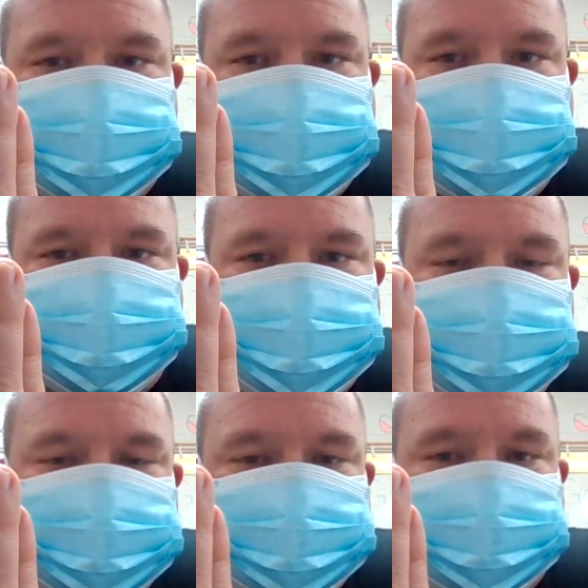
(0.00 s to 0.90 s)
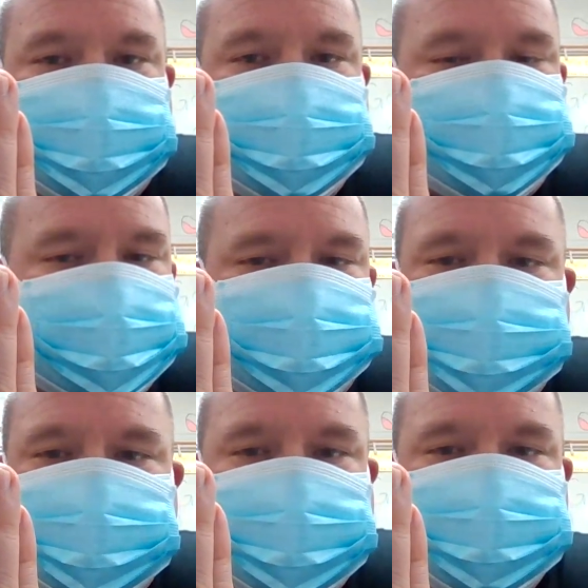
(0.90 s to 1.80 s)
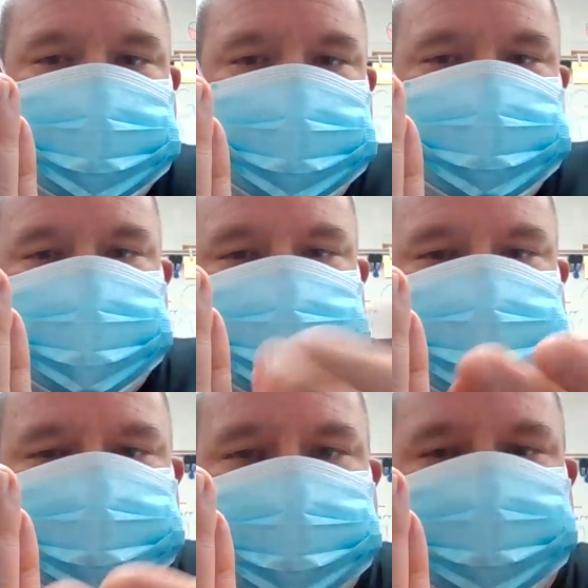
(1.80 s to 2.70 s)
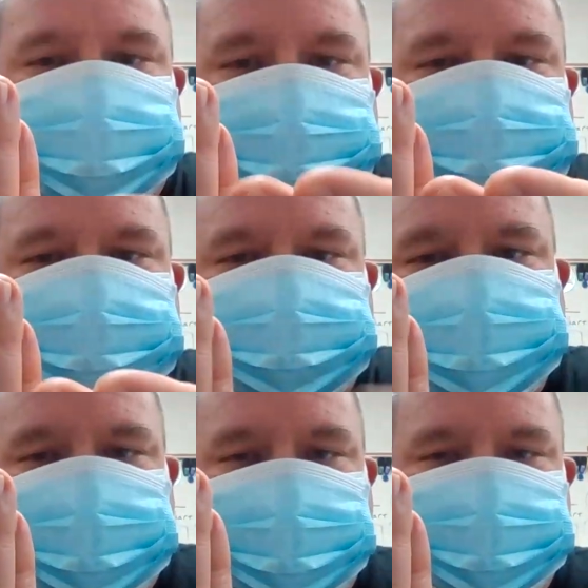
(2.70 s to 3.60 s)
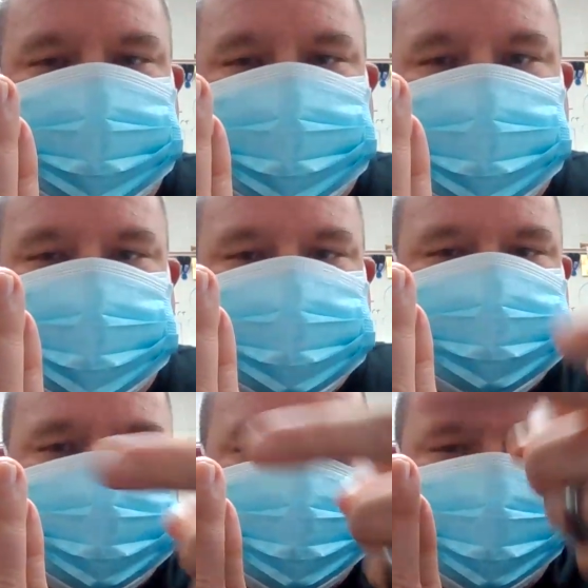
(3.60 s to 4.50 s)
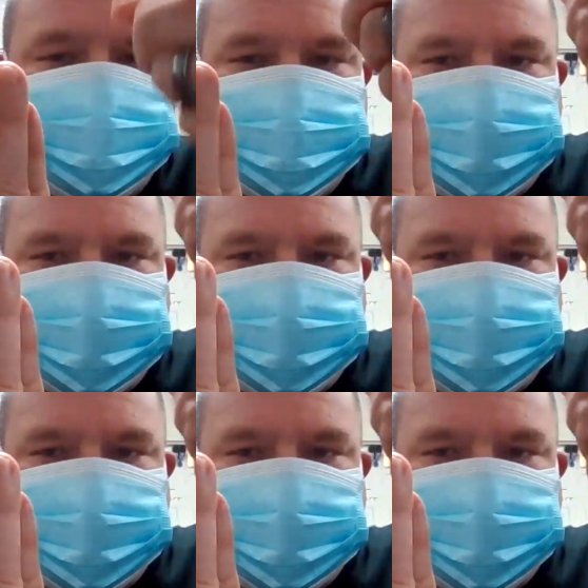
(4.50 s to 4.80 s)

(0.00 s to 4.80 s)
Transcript: Okay, there I am, right around 98. You can see my pulse is still holding right around steady.